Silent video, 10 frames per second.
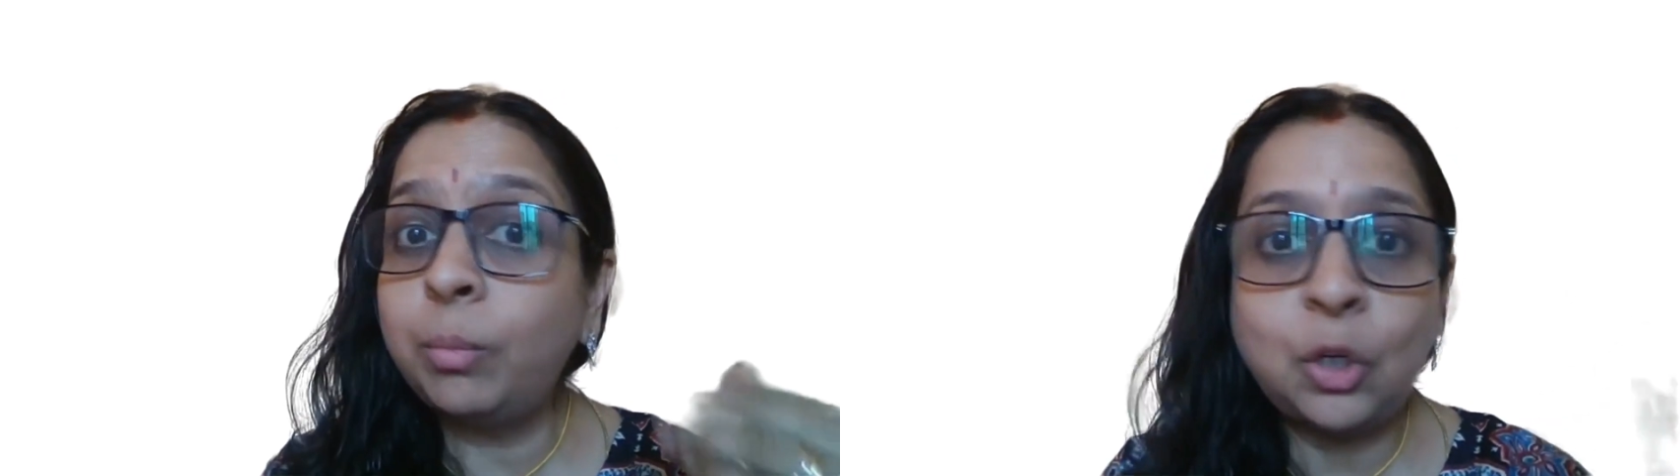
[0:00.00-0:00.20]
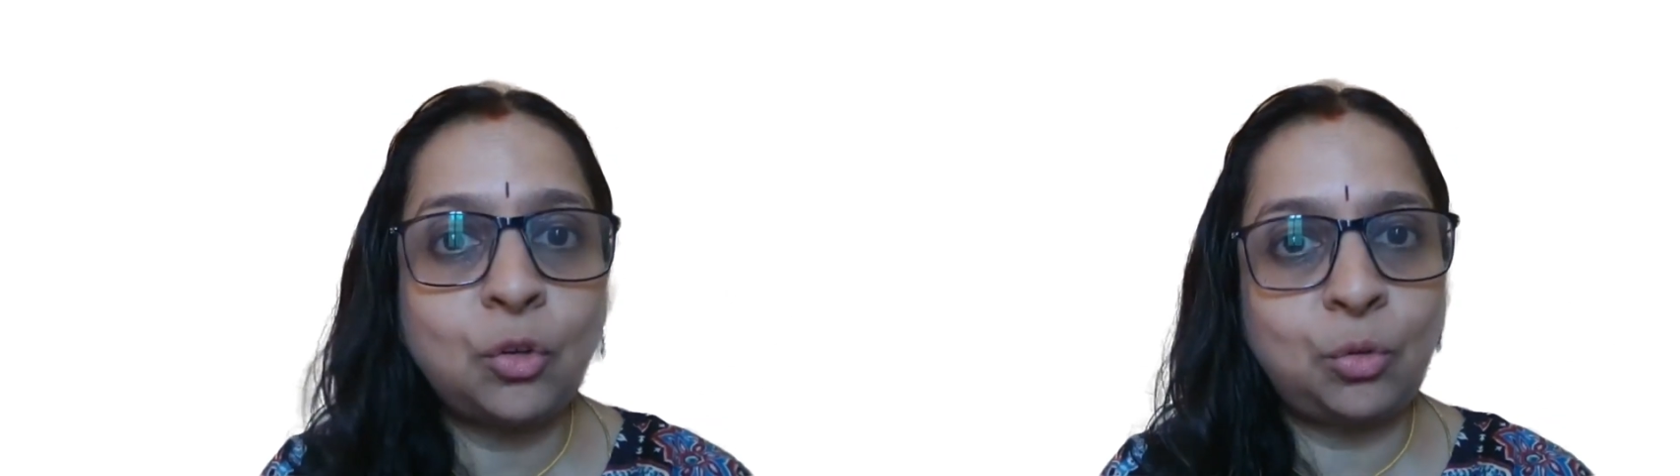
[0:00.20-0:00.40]

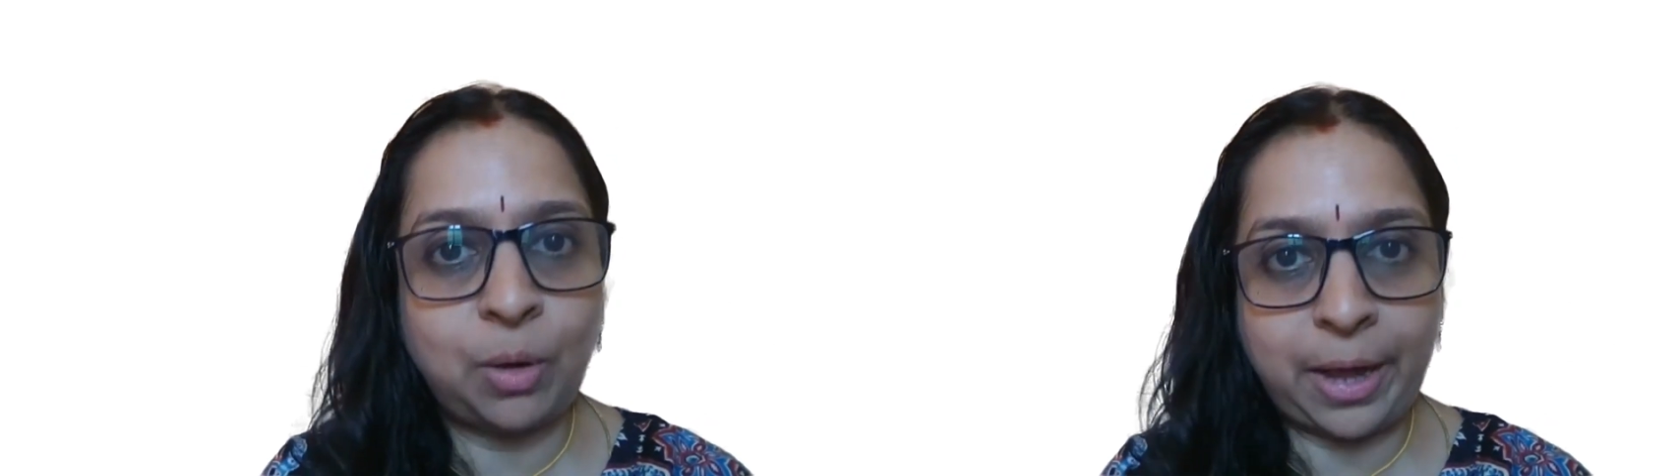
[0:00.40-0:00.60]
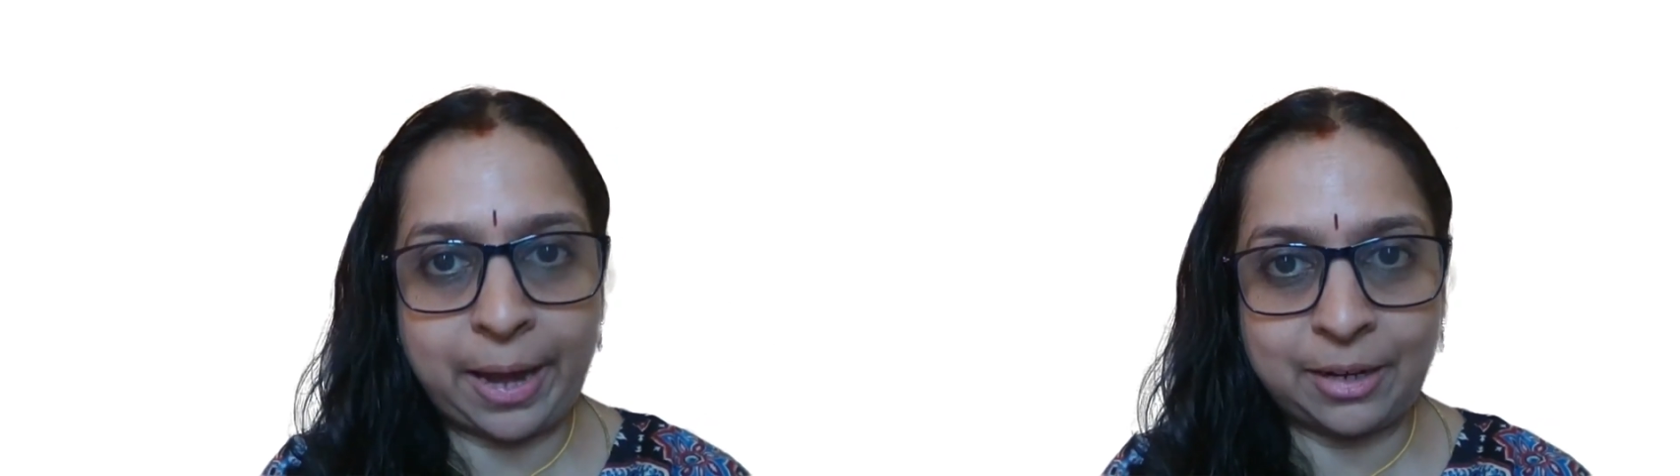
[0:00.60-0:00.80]
me to do
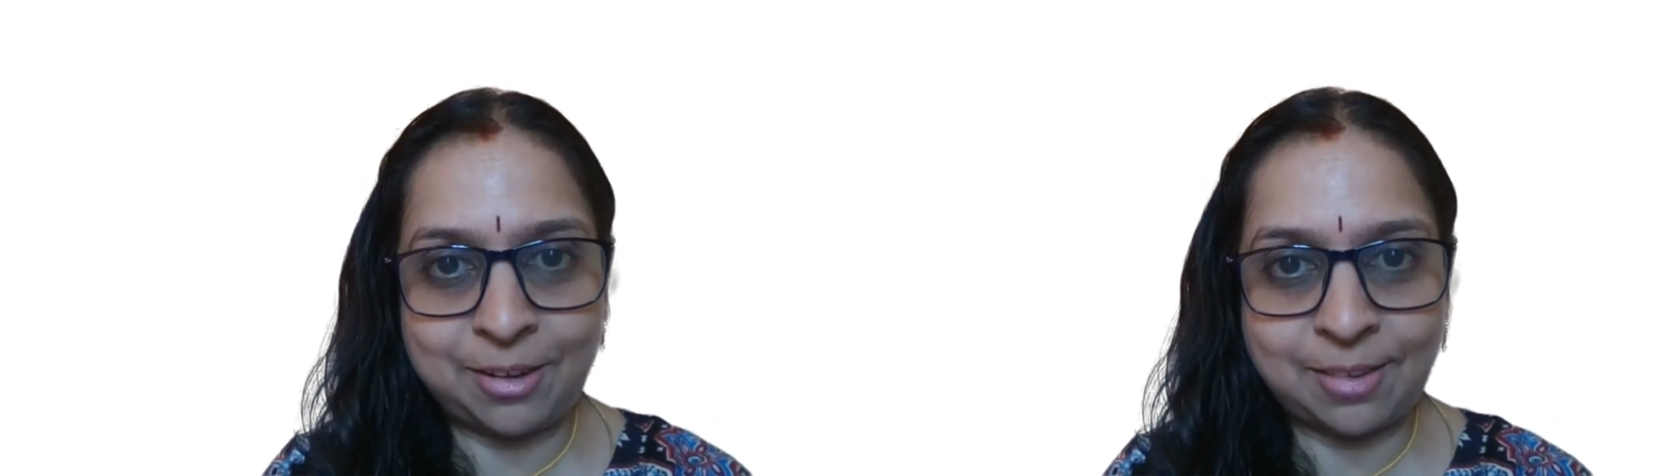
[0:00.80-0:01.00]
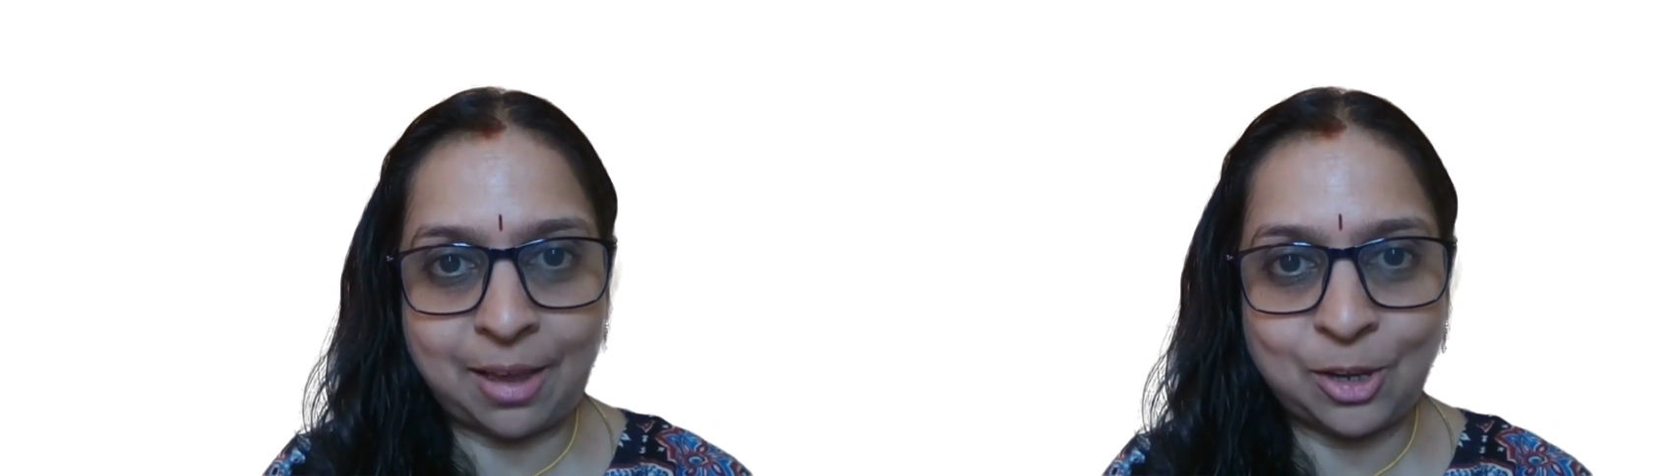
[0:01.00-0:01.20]
a character
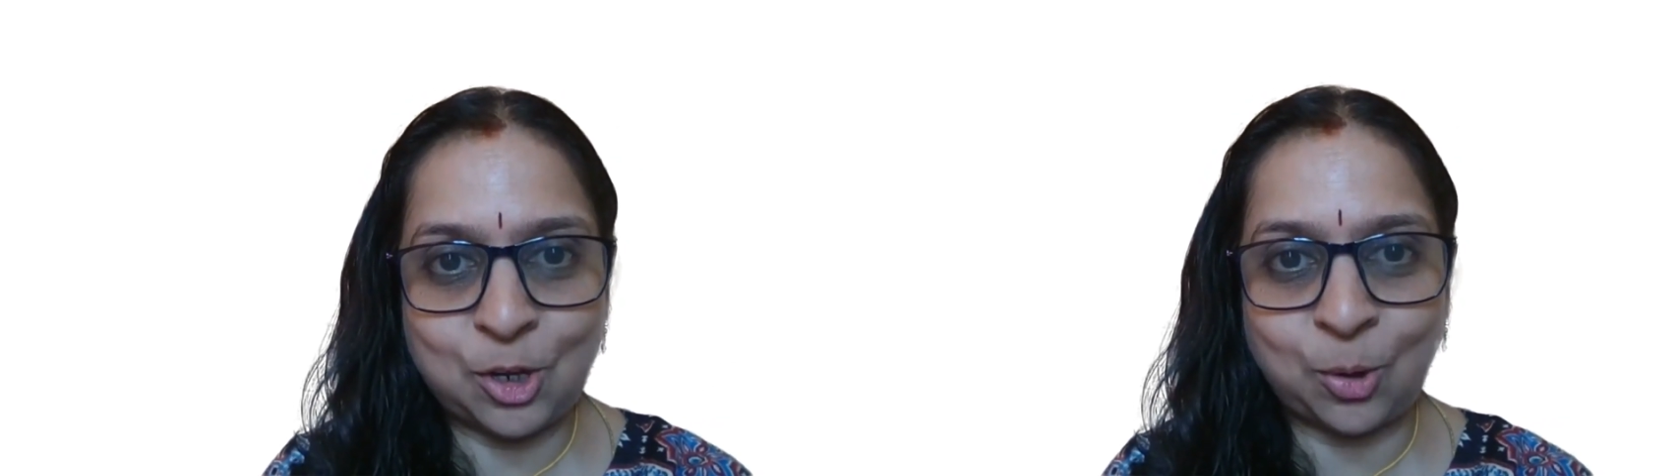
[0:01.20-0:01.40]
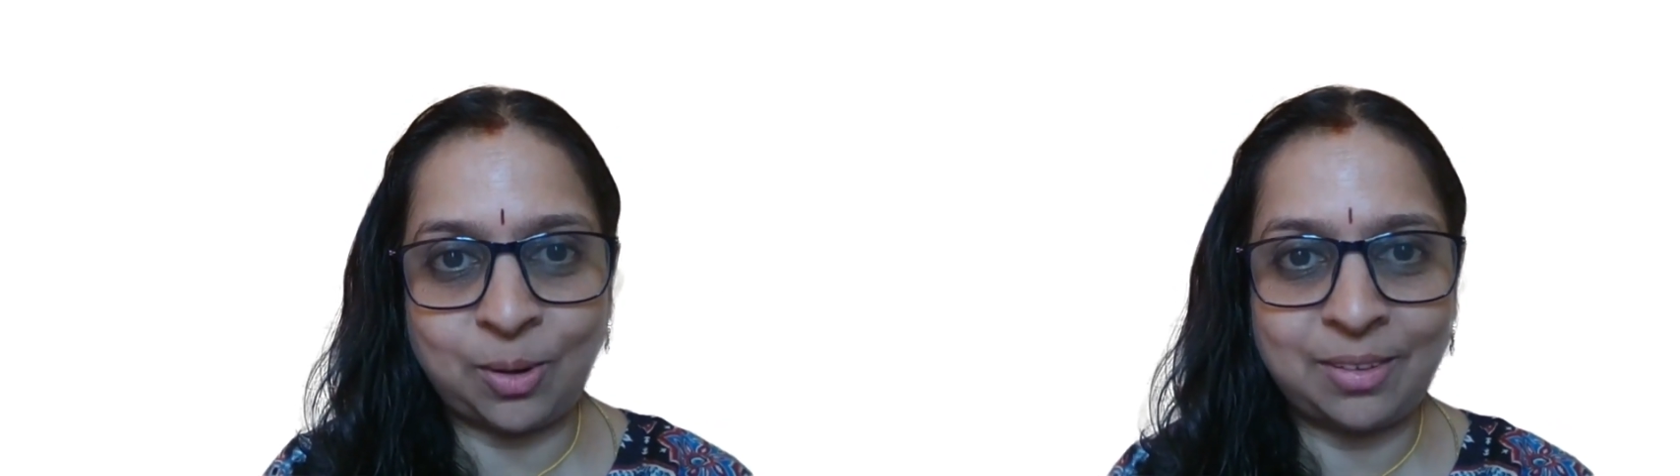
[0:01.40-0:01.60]

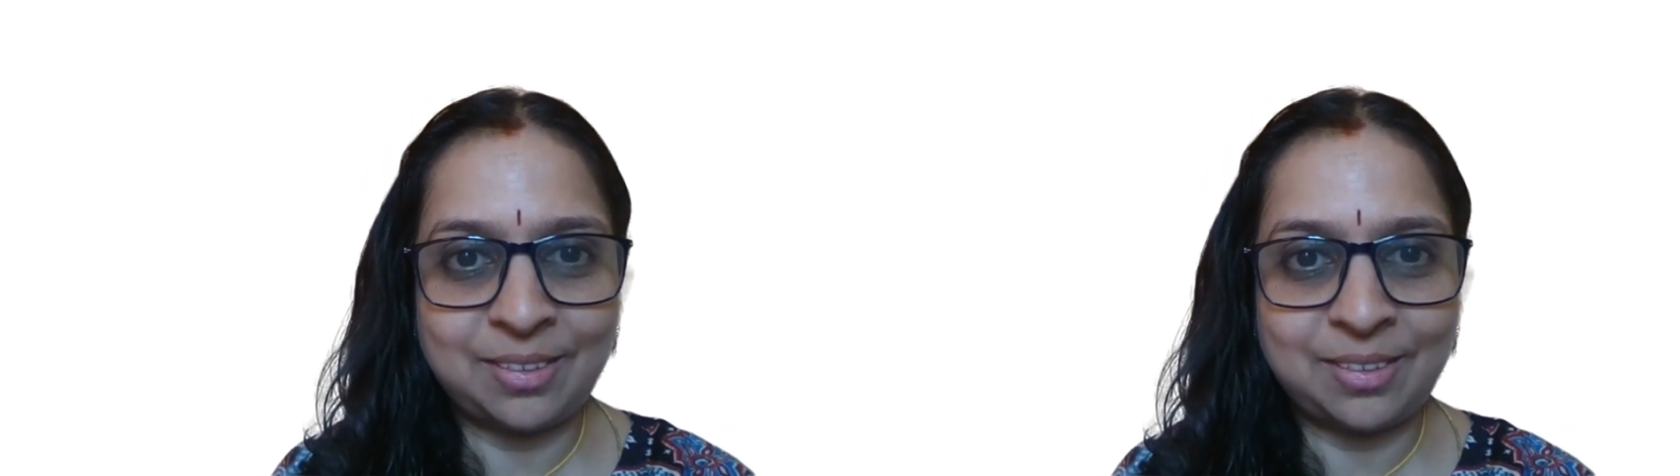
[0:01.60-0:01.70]
sketch on.